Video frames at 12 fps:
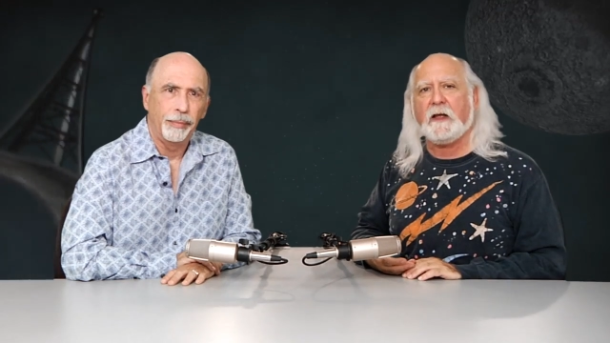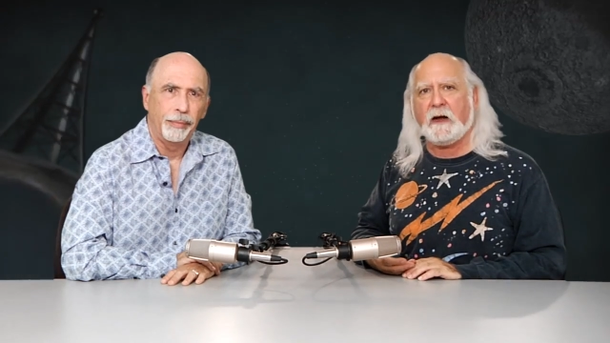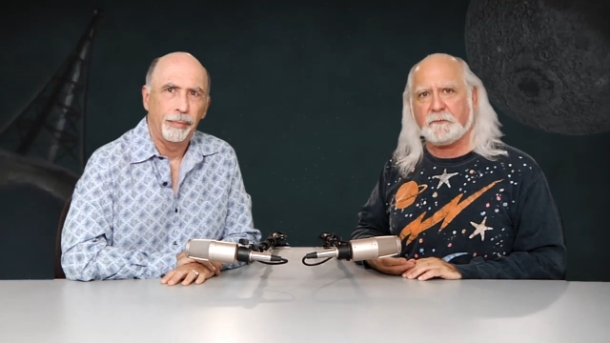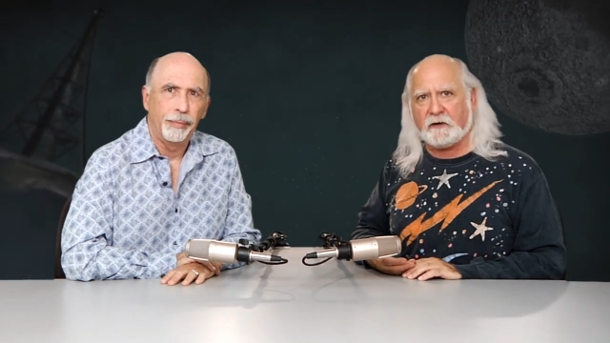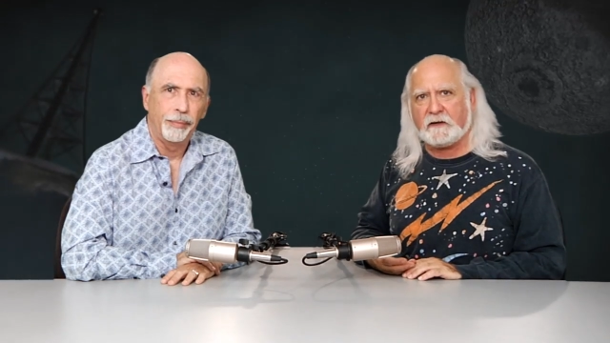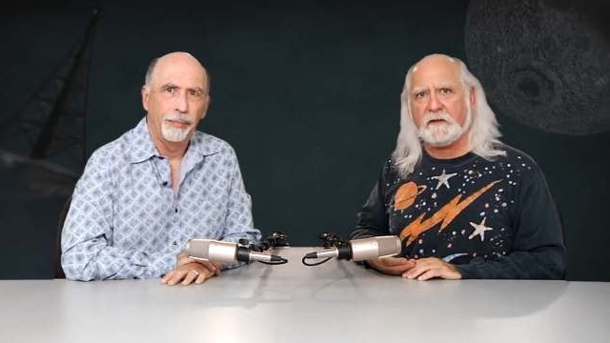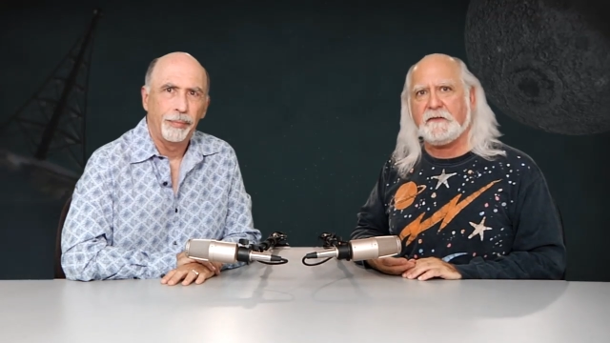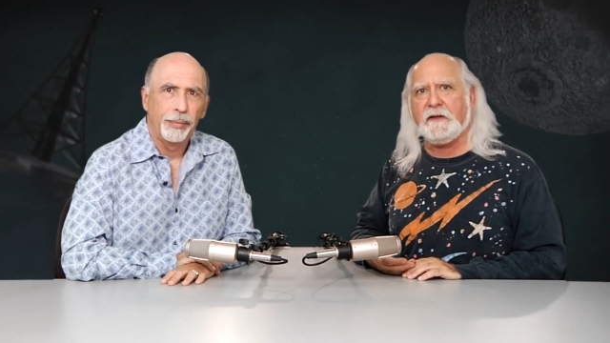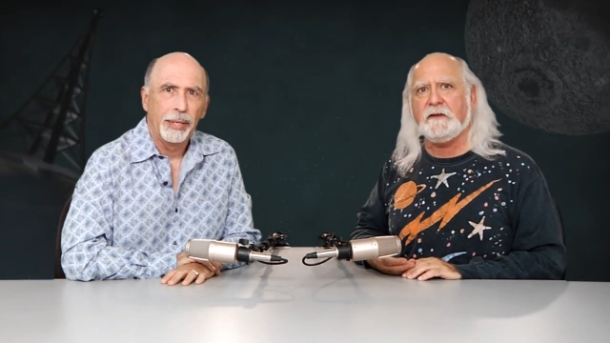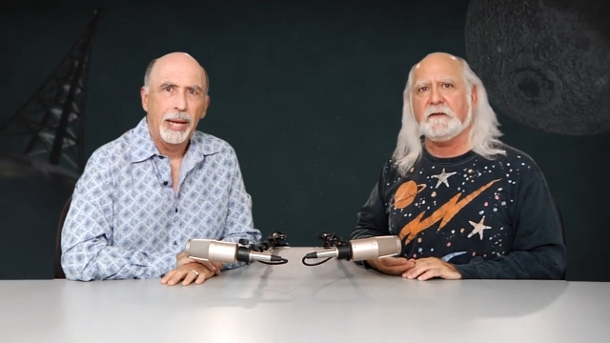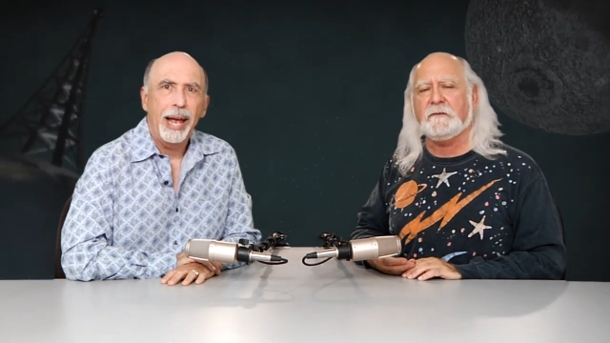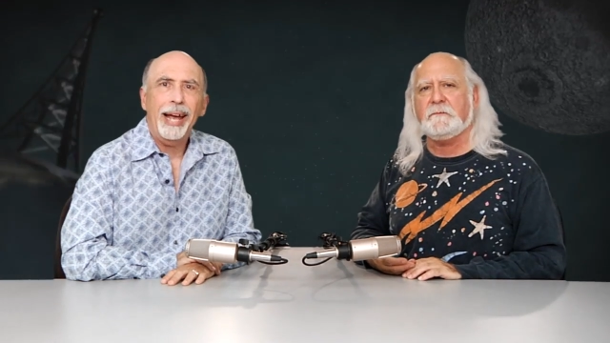Speaker 1: I'm Rick
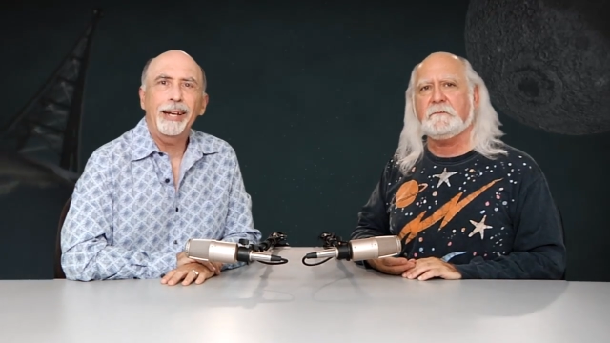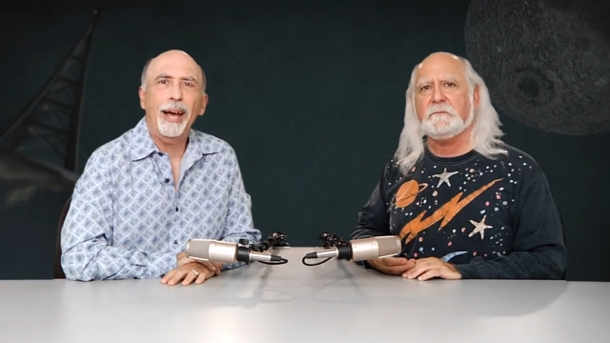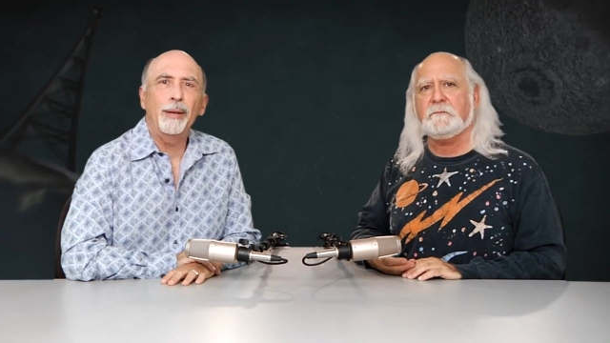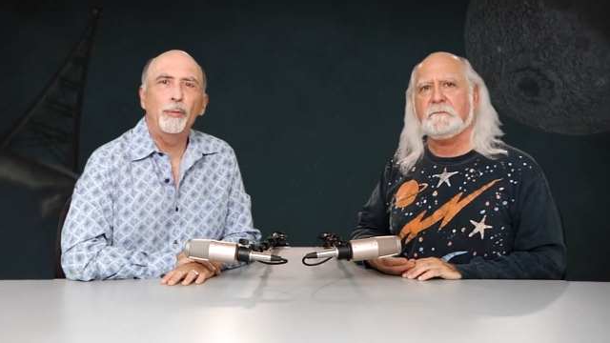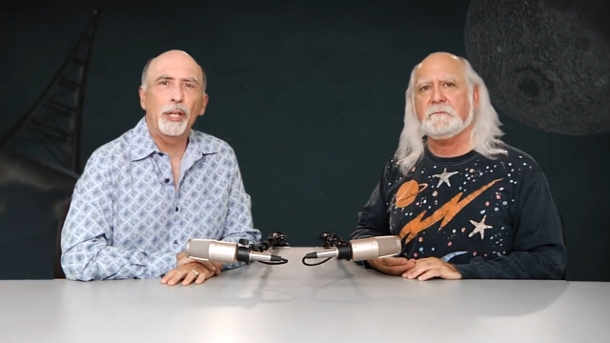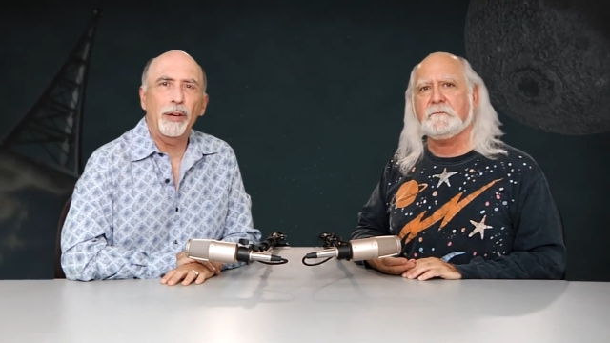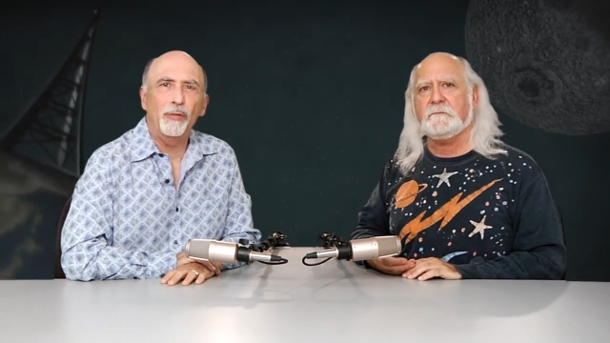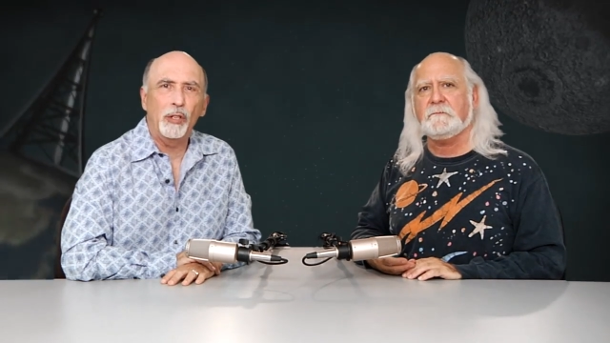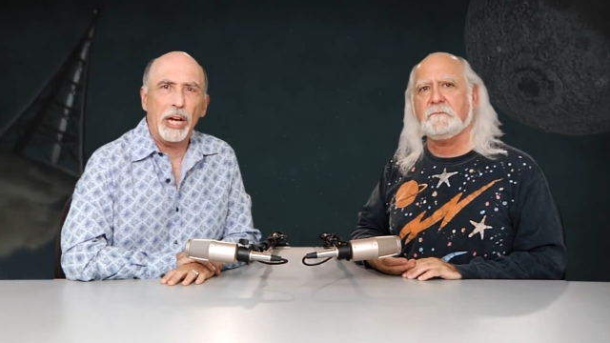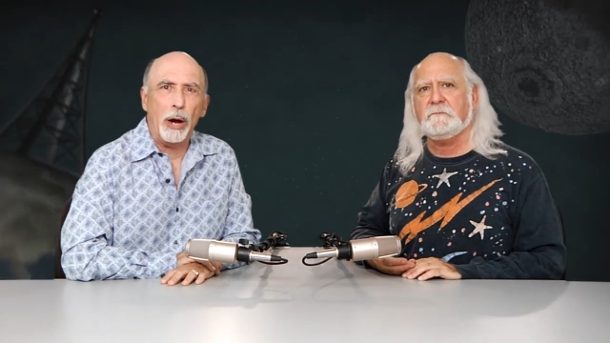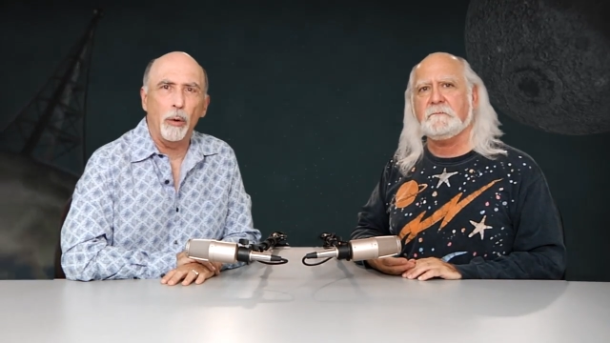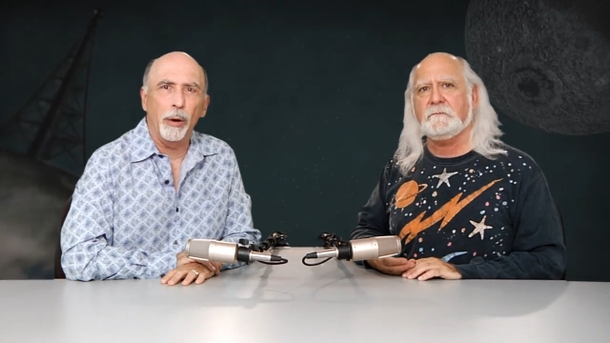Levine. And I'm Jeff
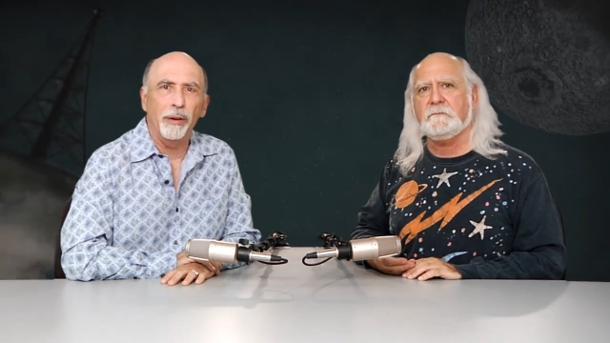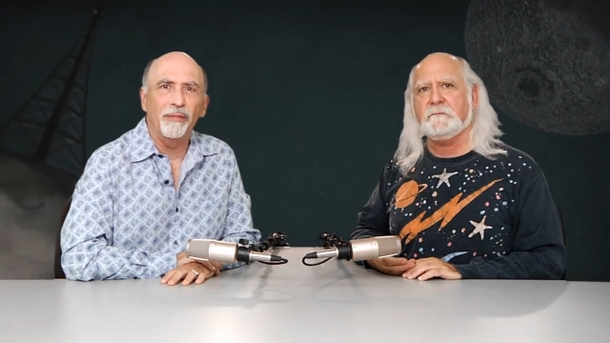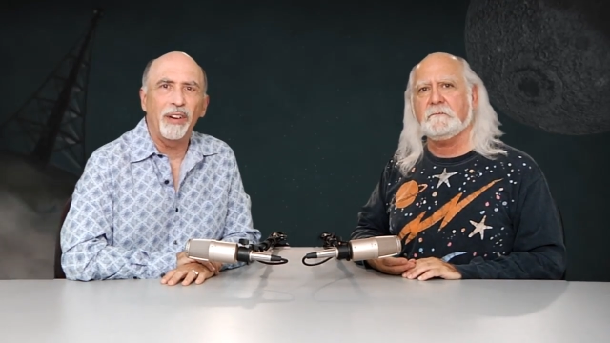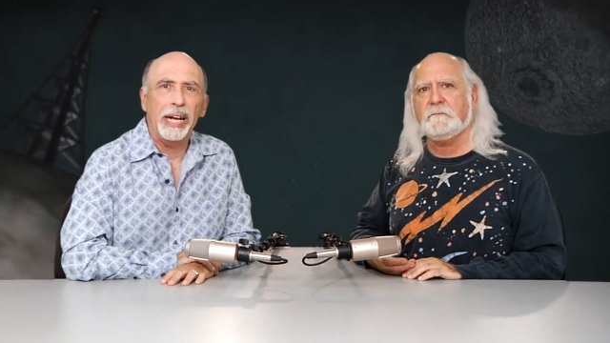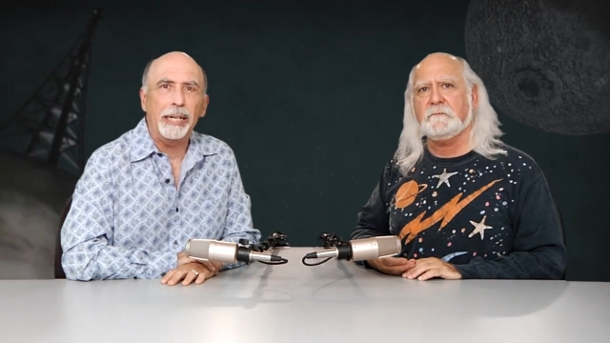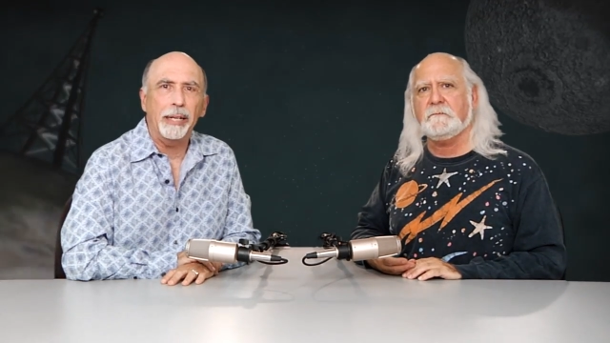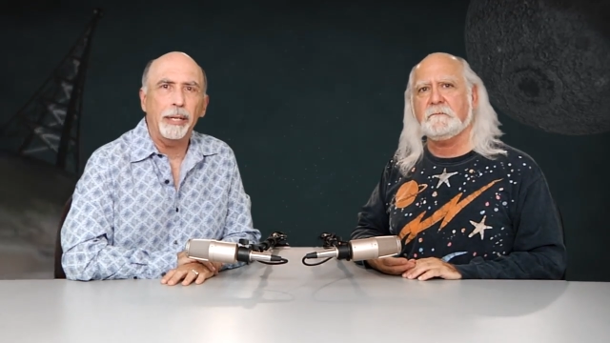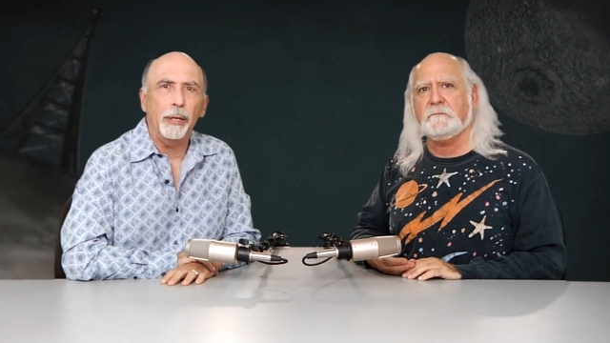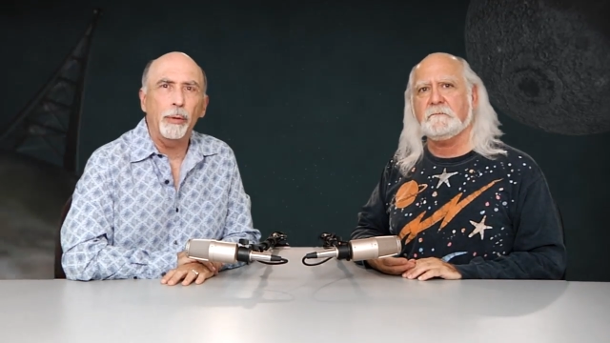Jawer, inviting